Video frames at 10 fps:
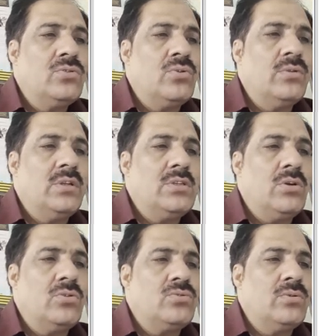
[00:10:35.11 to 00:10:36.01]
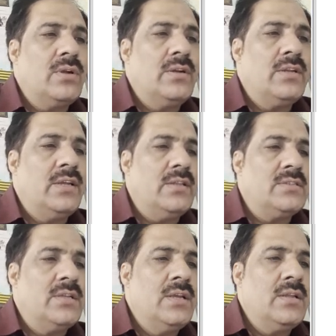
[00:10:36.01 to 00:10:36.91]
So this also
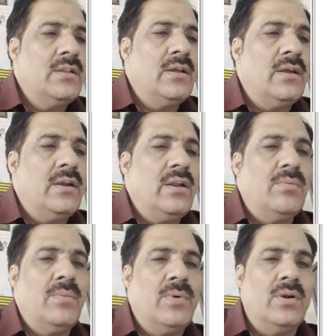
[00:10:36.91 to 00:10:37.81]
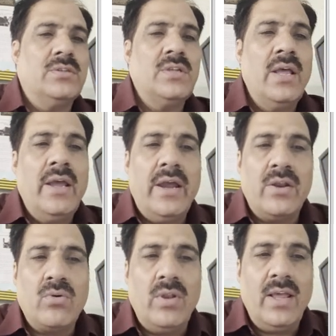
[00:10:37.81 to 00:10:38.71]
contains the double bonds.
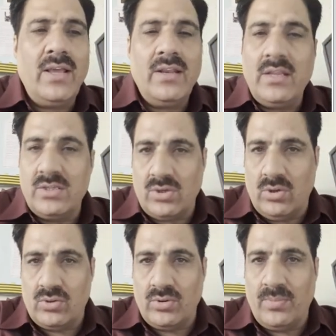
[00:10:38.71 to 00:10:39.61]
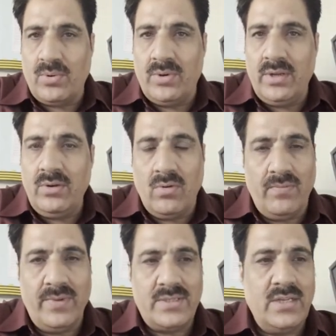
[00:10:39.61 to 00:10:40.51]
And collagen is also a protein,
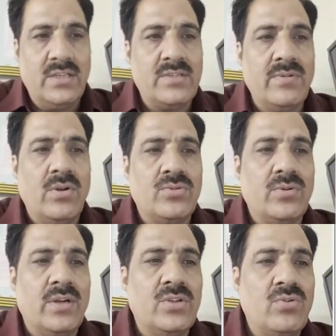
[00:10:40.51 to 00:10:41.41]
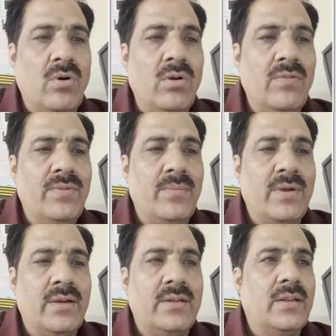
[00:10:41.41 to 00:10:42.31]
obviously this will also contain, so all of them
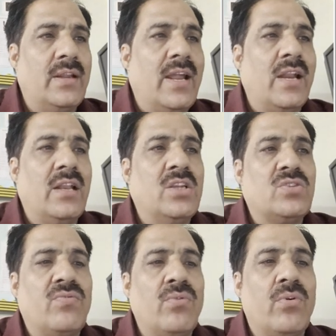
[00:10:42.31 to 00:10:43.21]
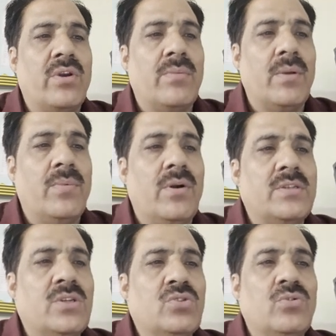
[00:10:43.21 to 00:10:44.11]
contain at least 4 double
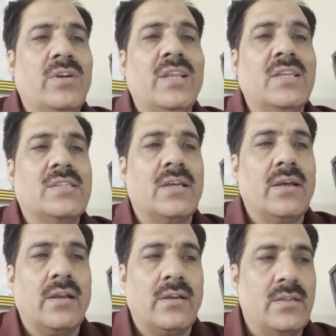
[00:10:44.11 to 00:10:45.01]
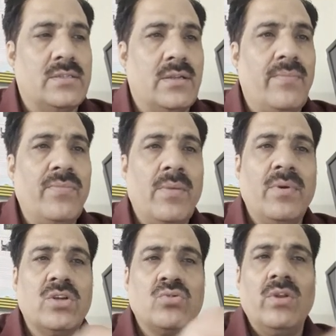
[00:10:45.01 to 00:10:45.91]
bonds, so D is the correct answer.
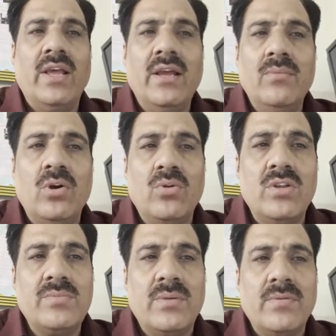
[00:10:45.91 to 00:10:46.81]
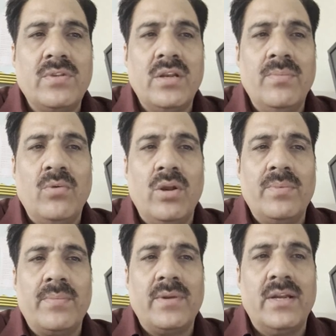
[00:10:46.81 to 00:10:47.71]
Because collagen molecule is made up of 3
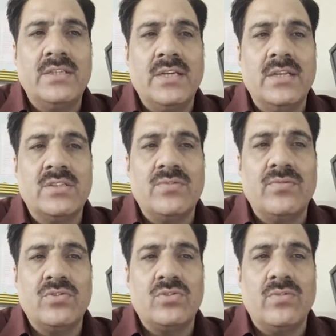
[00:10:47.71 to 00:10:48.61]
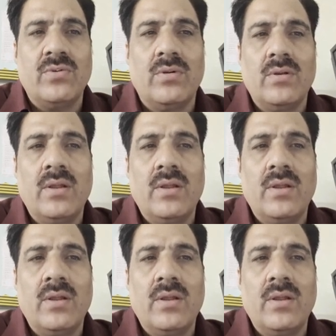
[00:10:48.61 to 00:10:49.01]
polypeptide chains first of all.